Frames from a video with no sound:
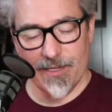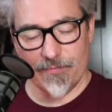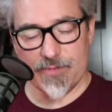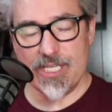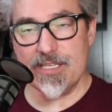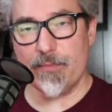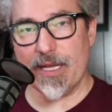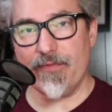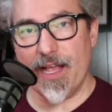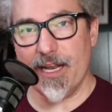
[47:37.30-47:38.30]
she's a
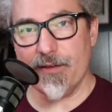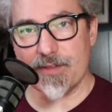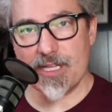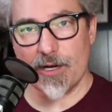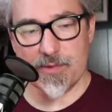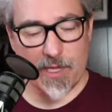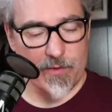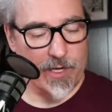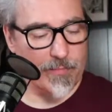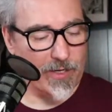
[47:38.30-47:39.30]
big fan of Stars
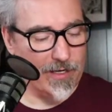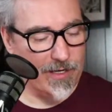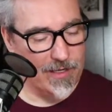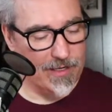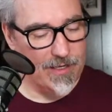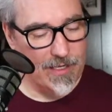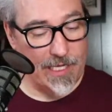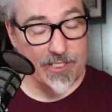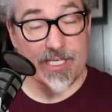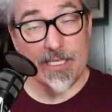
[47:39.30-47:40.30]
Without Number,
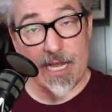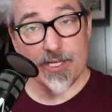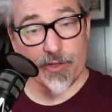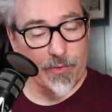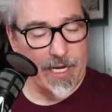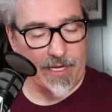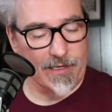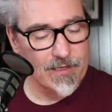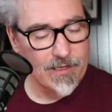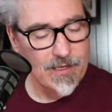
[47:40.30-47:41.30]
and she actually ran it.
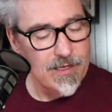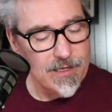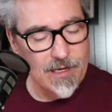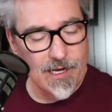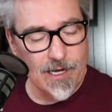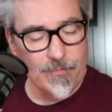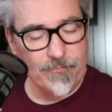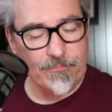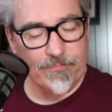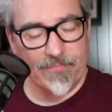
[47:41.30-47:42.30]

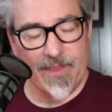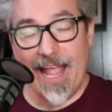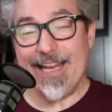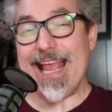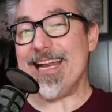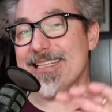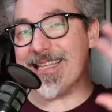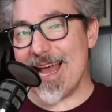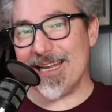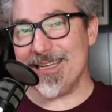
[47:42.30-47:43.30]
And that is
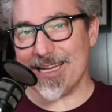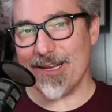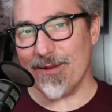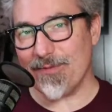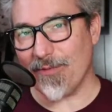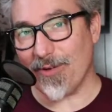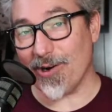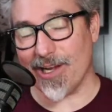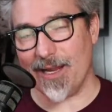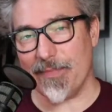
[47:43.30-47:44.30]
not indicative of
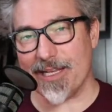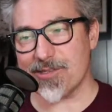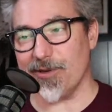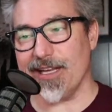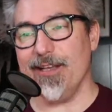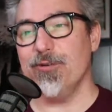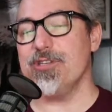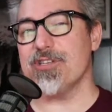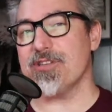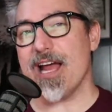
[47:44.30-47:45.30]
her game mastering. It was
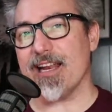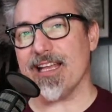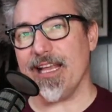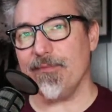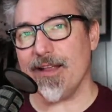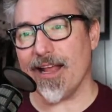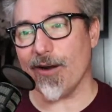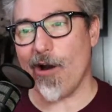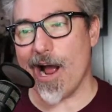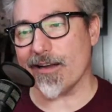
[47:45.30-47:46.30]
just not a game that I
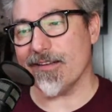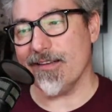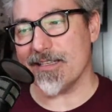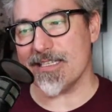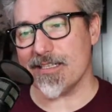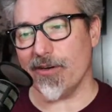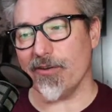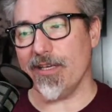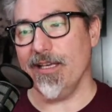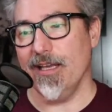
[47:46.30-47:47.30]
grokked
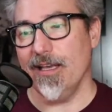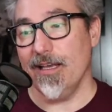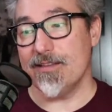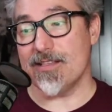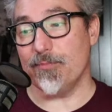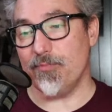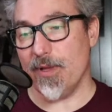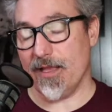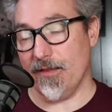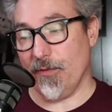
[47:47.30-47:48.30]
necessarily.
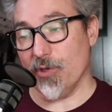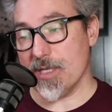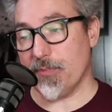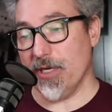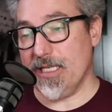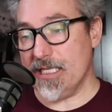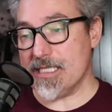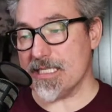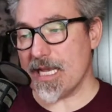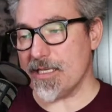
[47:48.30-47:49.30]
It was a pretty
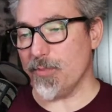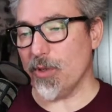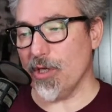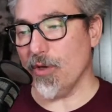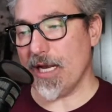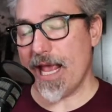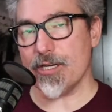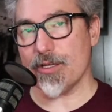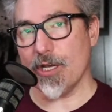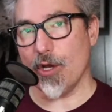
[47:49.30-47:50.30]
decent sized book. You can
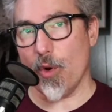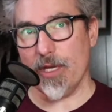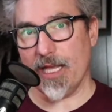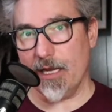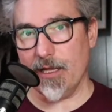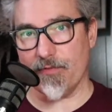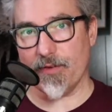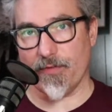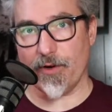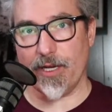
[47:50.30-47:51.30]
actually go and get it for
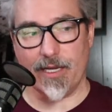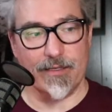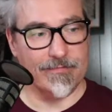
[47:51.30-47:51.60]
free.